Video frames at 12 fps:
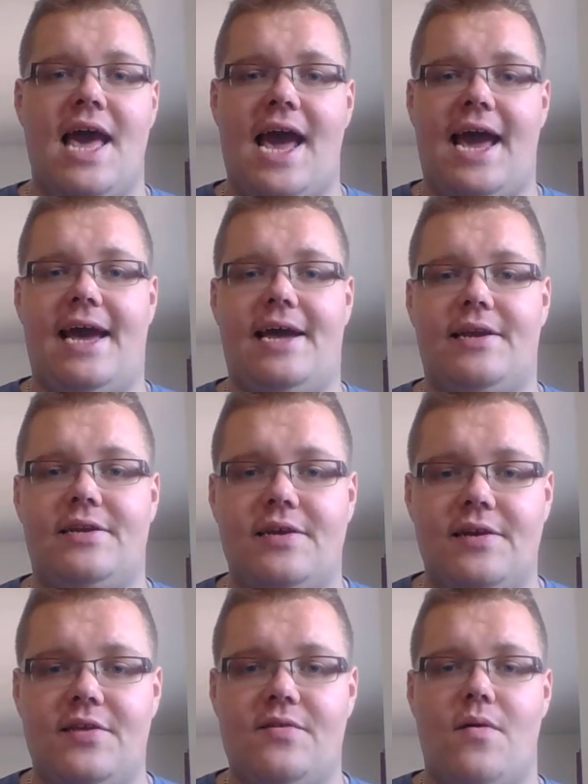and
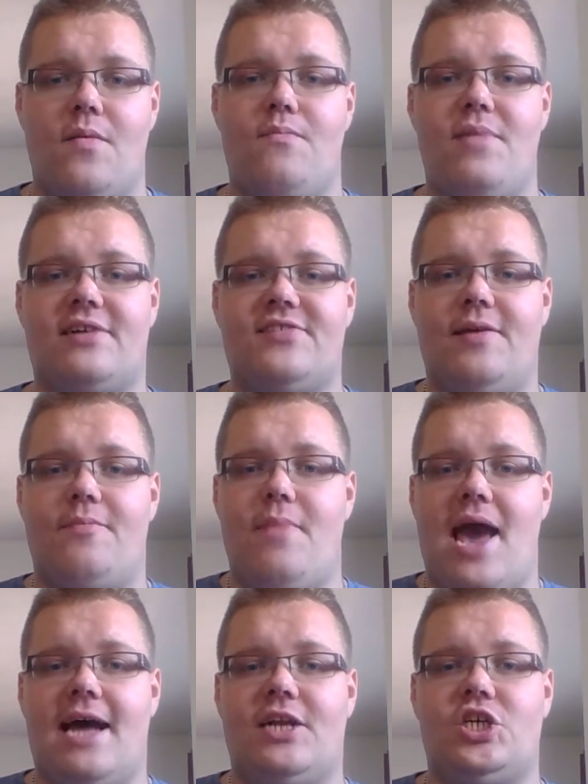mix and
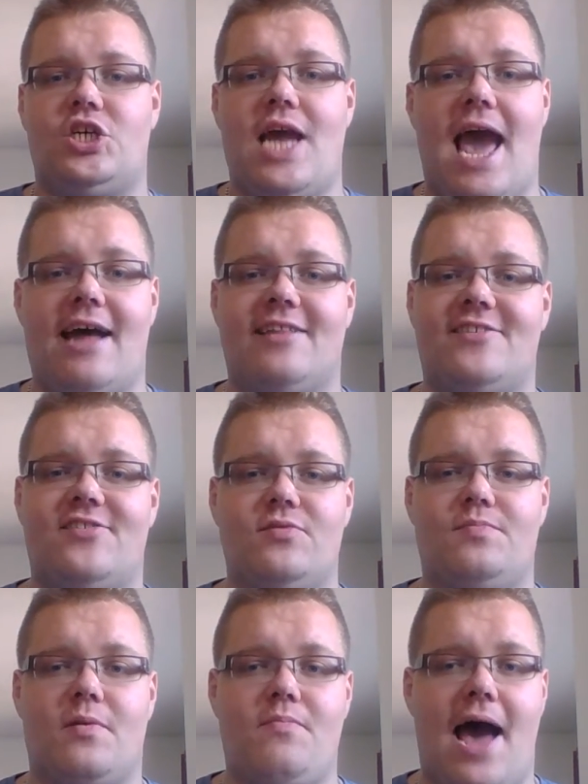match, add
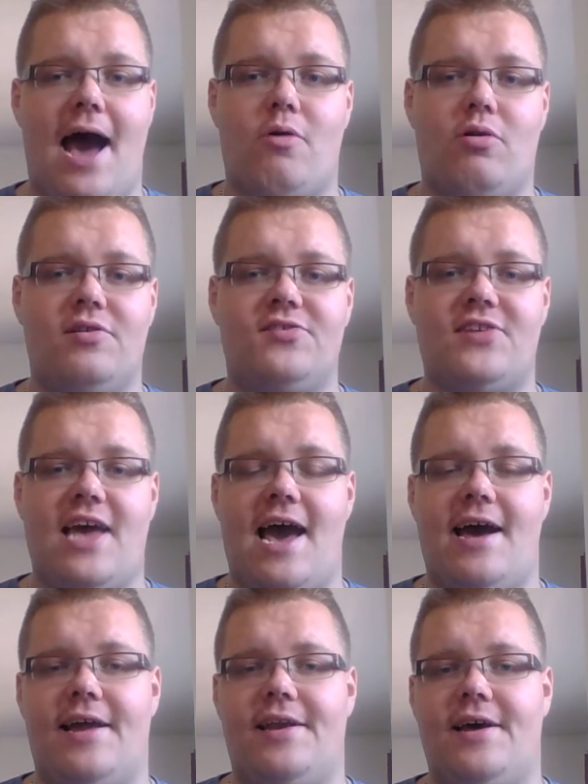superpowers,
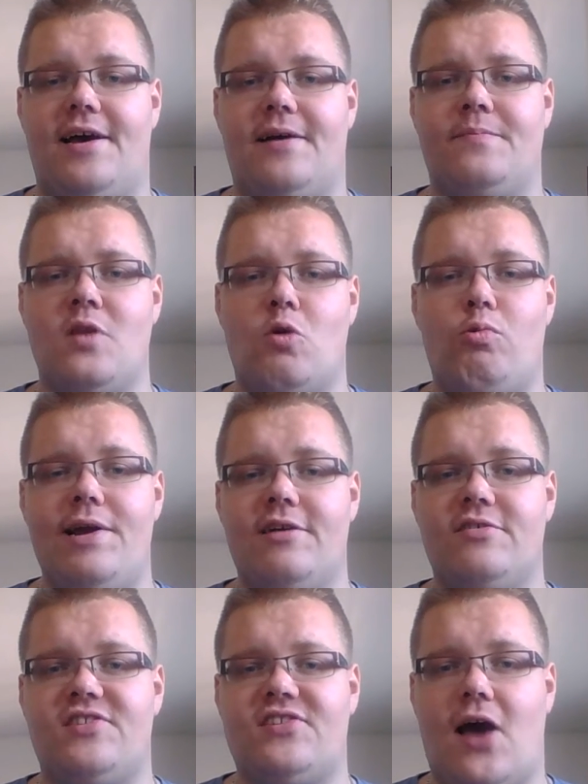add
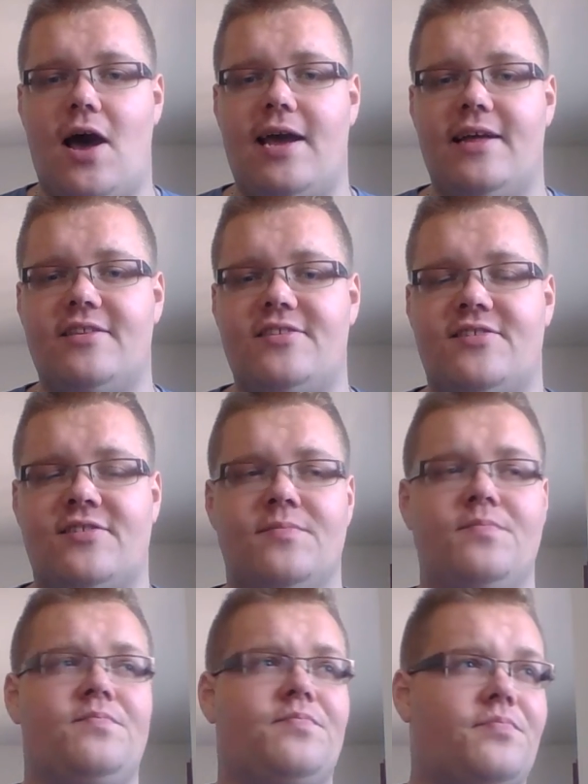weird science,
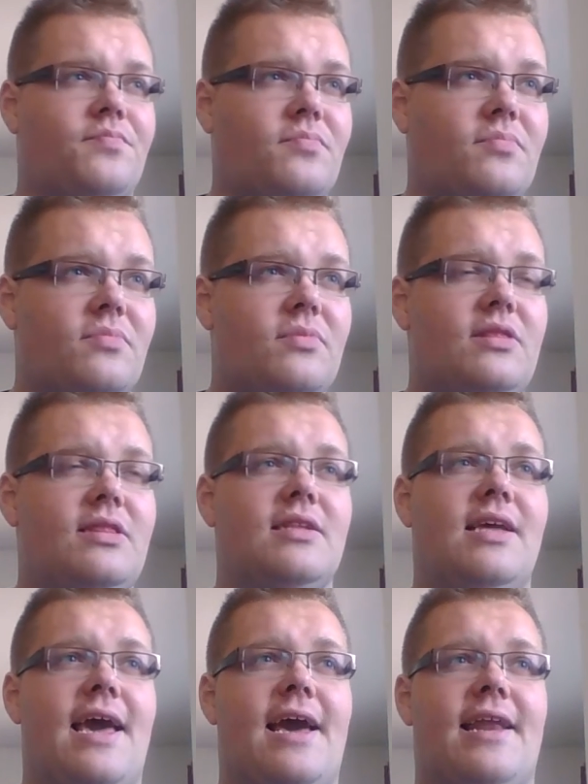
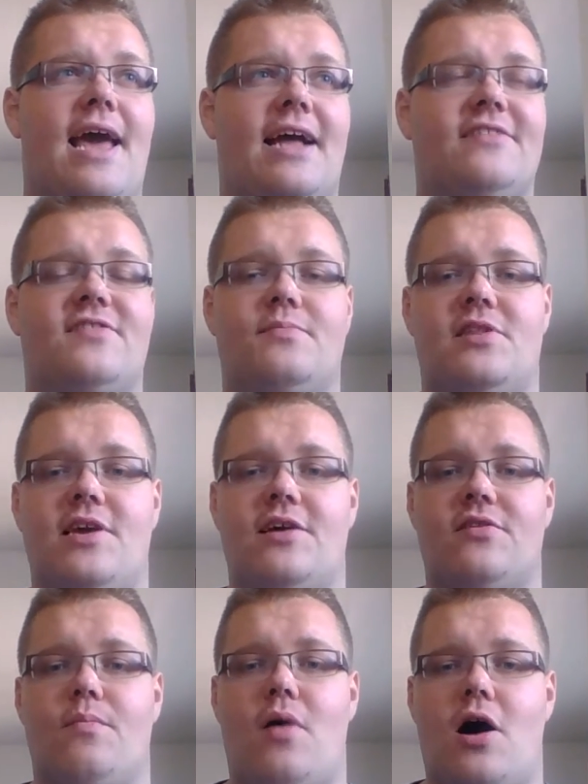and add some of the
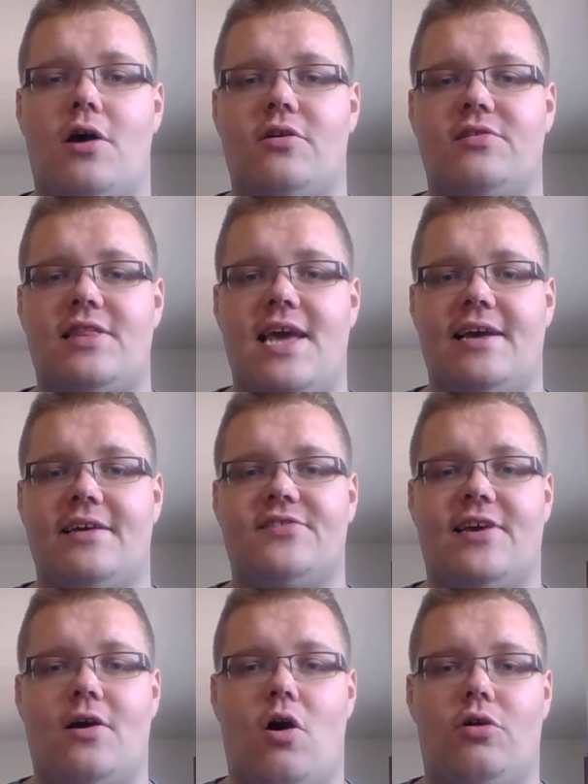other modern things
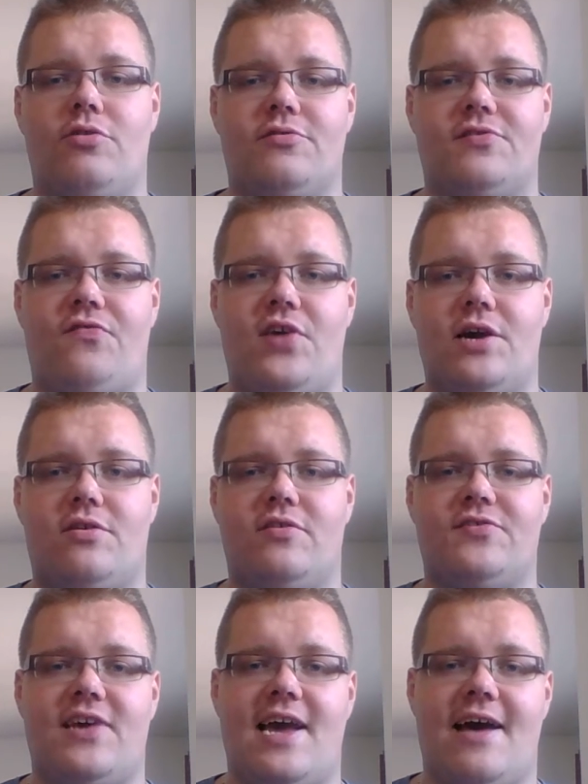like all those
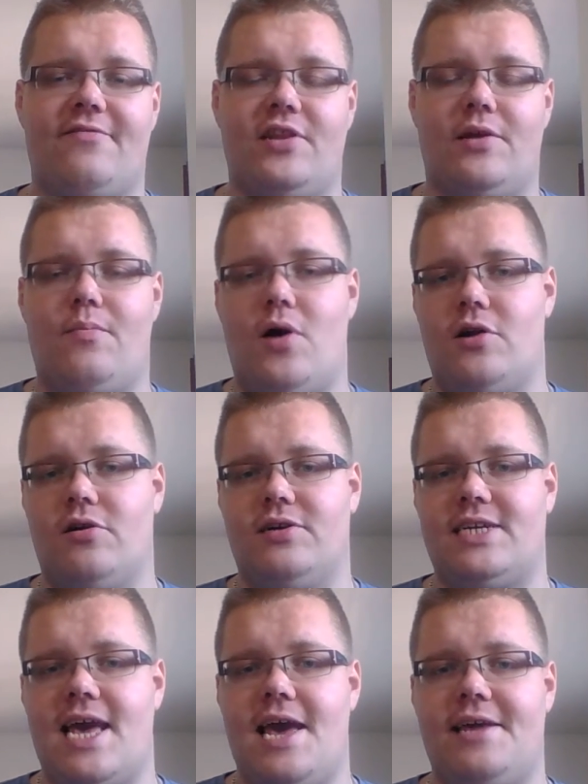vehicles they have in the modern
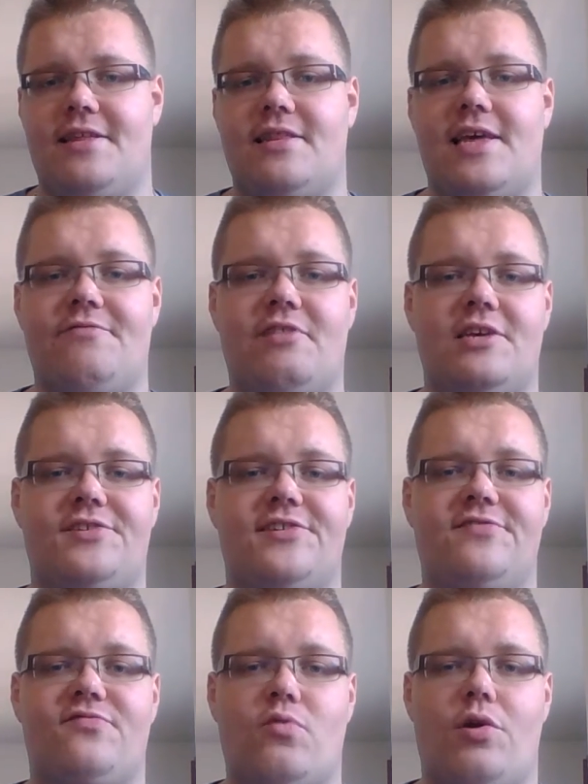day that they've
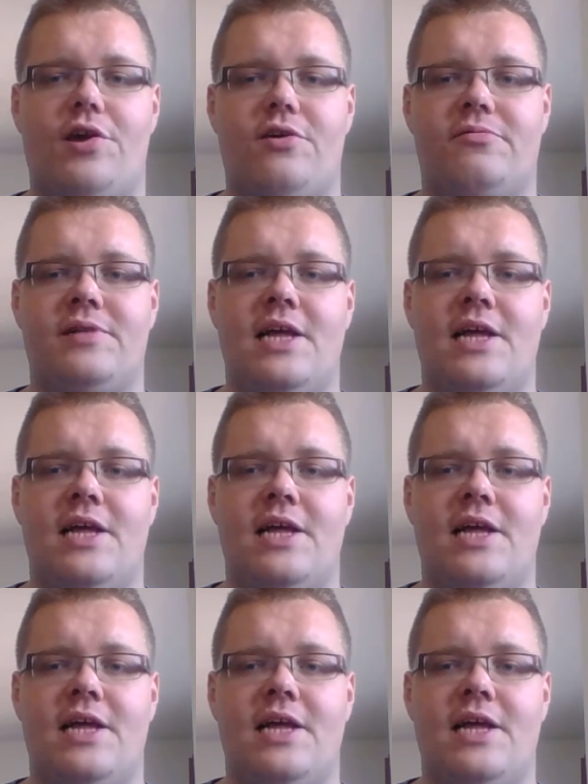listed for you.